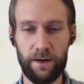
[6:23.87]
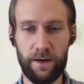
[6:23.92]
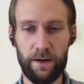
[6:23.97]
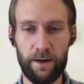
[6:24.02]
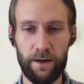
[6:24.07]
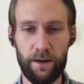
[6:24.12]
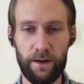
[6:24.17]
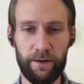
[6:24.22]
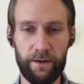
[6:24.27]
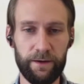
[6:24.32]

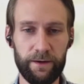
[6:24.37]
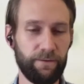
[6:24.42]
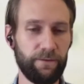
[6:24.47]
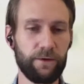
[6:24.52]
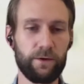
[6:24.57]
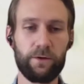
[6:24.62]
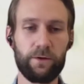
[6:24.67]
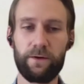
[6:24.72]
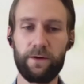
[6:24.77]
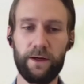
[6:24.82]

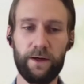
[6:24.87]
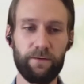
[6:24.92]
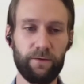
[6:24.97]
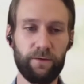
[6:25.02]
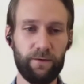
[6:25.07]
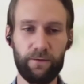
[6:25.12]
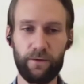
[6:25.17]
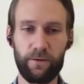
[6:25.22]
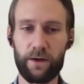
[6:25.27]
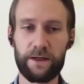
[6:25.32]
Even
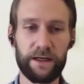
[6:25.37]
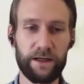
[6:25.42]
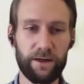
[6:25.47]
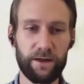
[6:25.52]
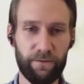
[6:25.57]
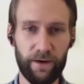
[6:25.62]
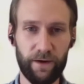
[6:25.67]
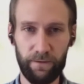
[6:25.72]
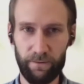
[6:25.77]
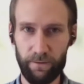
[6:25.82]
if you
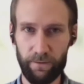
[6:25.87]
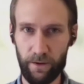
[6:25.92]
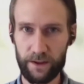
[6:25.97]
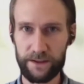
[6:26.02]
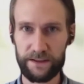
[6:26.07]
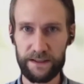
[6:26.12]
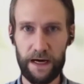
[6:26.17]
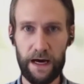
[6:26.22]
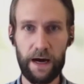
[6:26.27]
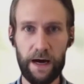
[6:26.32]
identify, for
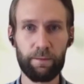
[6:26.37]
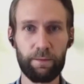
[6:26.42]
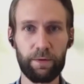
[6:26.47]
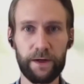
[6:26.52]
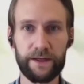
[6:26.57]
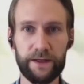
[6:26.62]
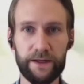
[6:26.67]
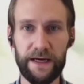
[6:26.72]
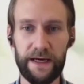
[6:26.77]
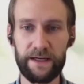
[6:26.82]
example,
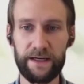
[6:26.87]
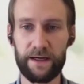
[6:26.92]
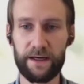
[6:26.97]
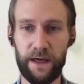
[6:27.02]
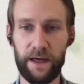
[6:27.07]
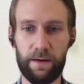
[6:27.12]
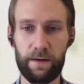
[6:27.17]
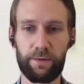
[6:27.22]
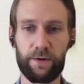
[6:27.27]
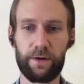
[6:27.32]
a data
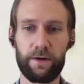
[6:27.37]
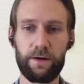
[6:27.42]
gap,